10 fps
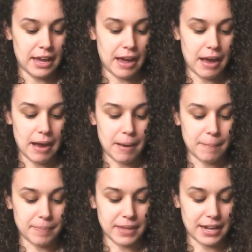
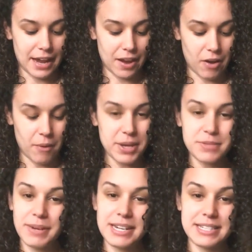and I
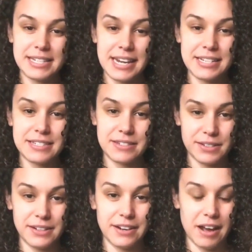always want to stay
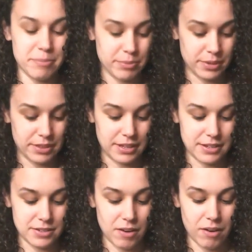suited up with
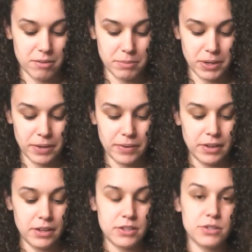his armor.
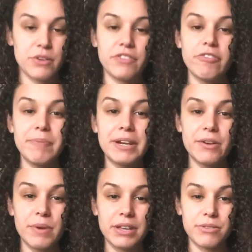So if you've
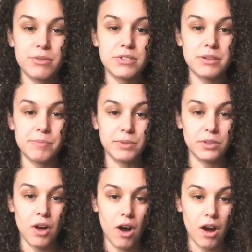been going through
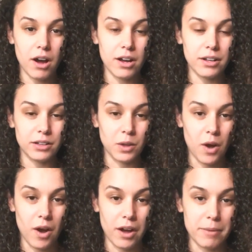some
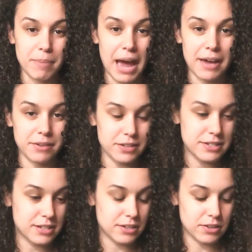long
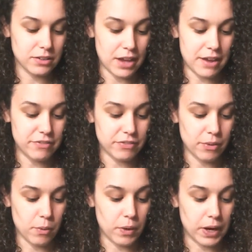battles in your life,
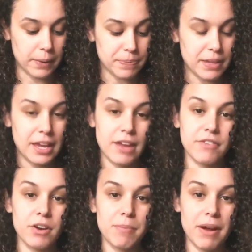or
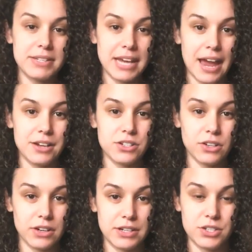if you're about to
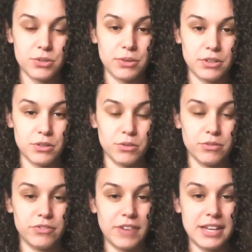enter into a new
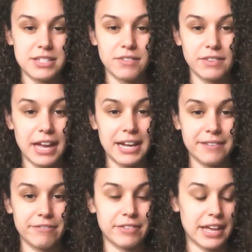phase of life
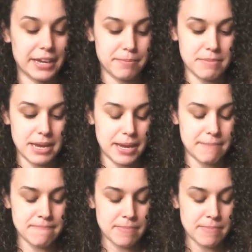like me,